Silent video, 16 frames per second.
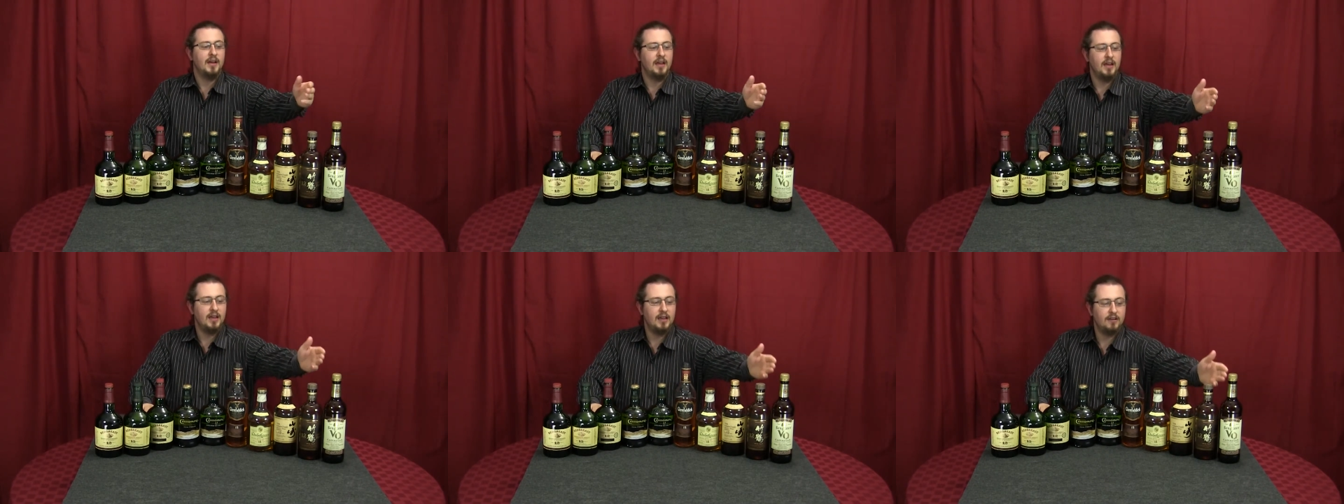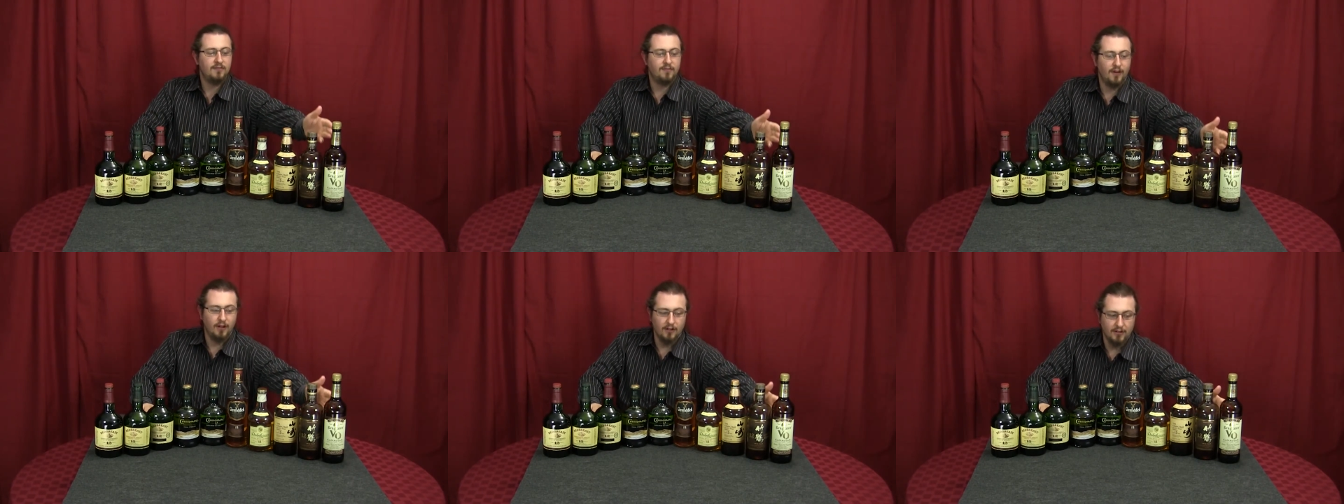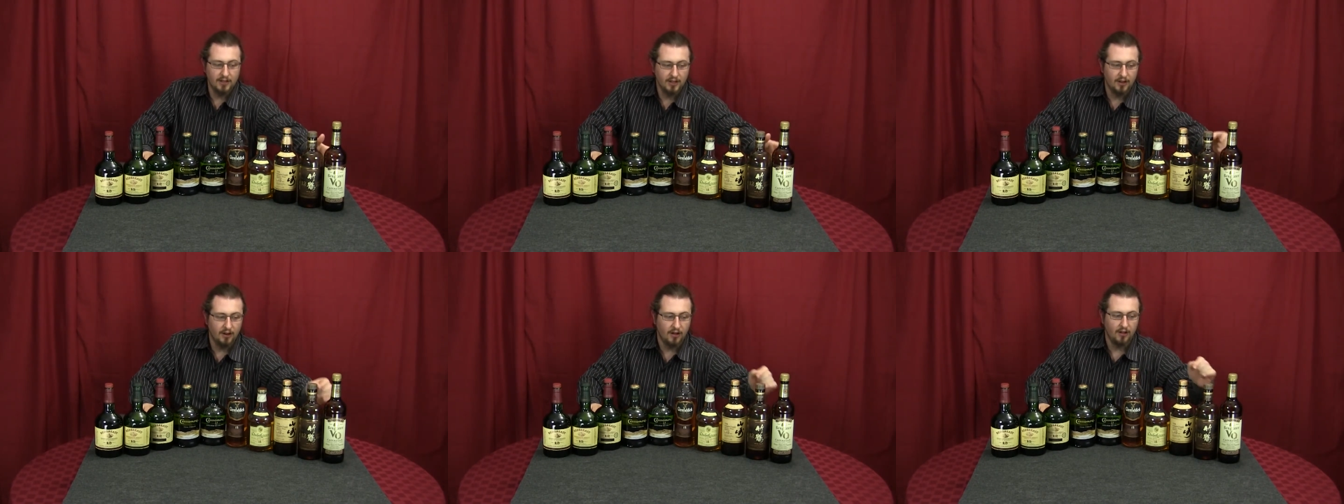And
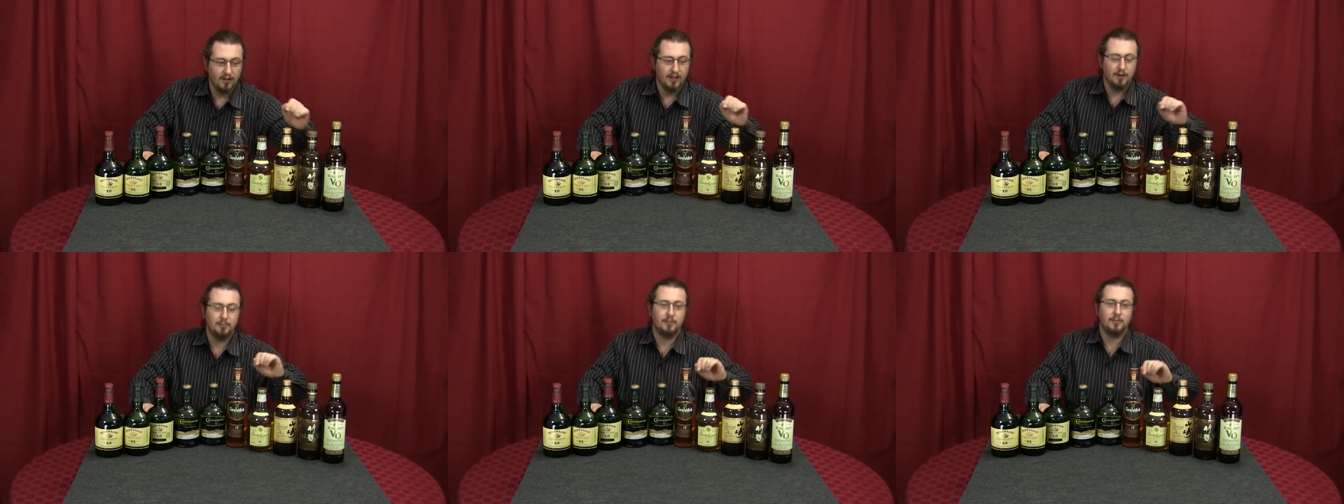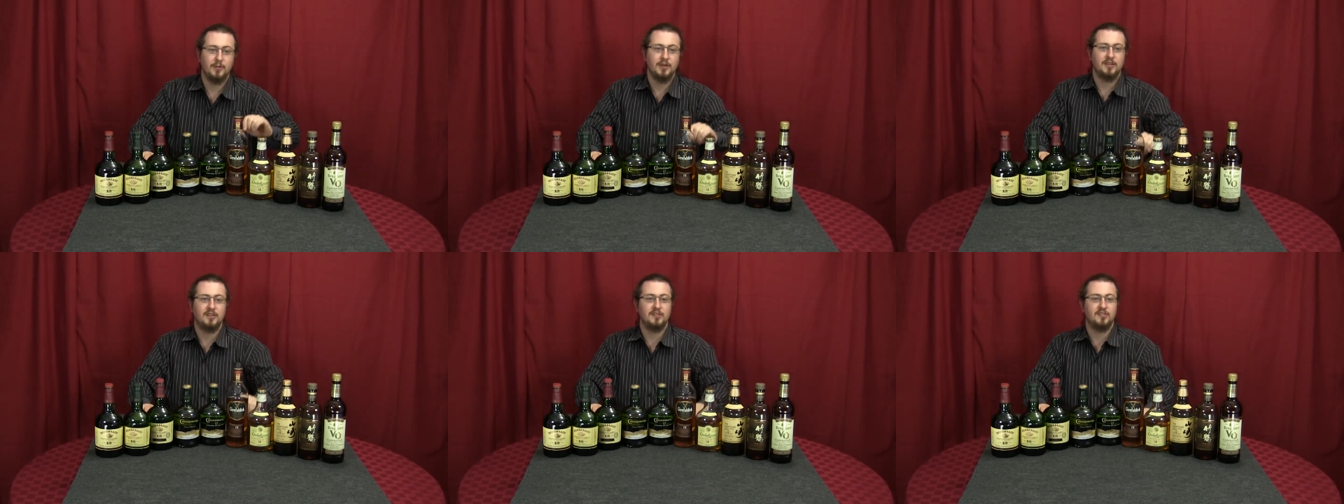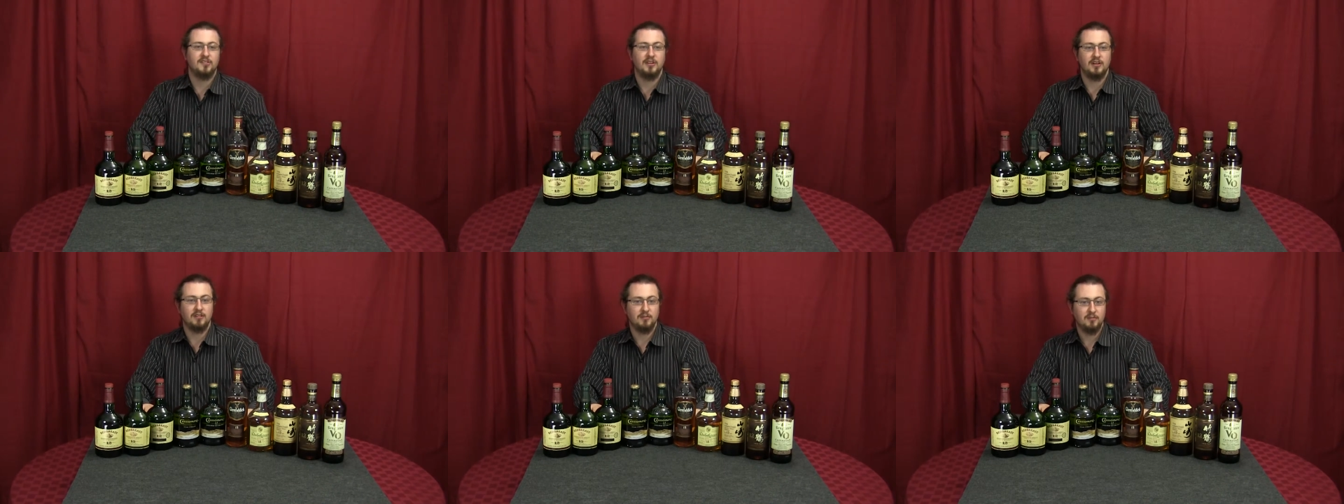following it all up with the
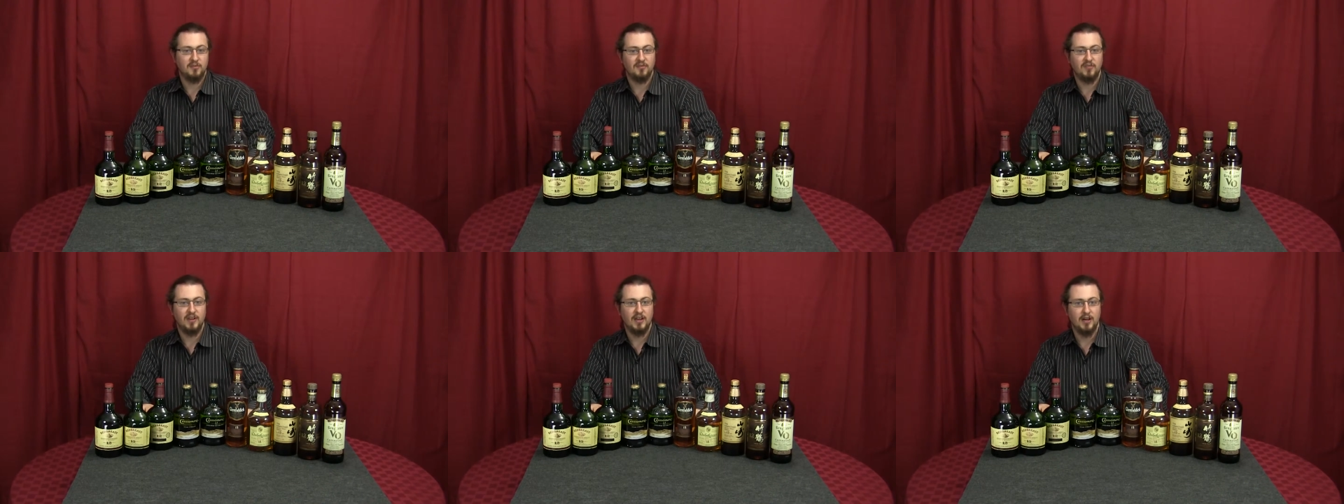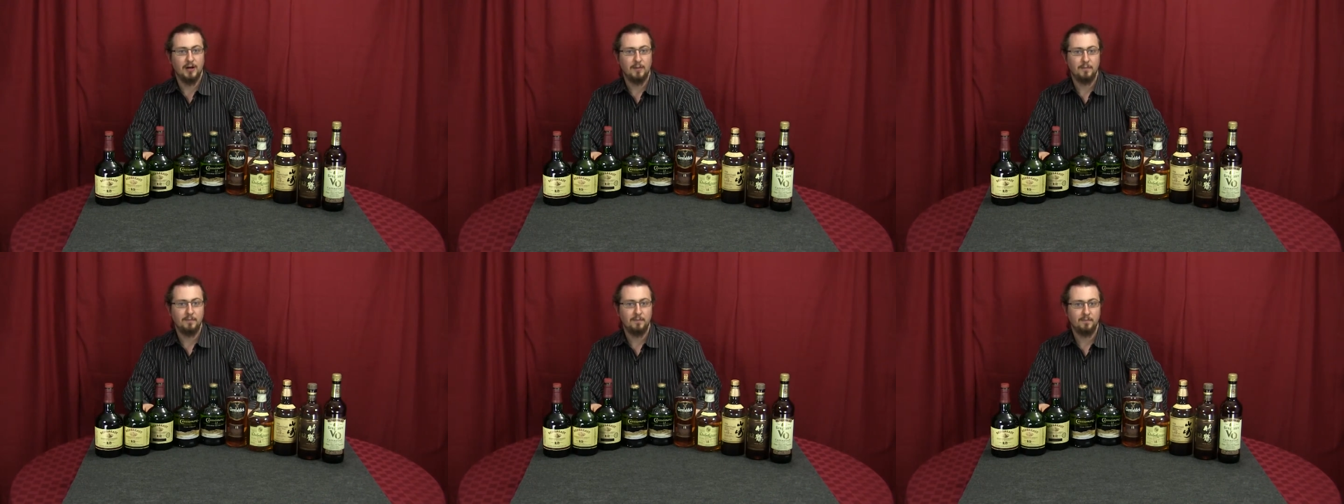Seagram's VO.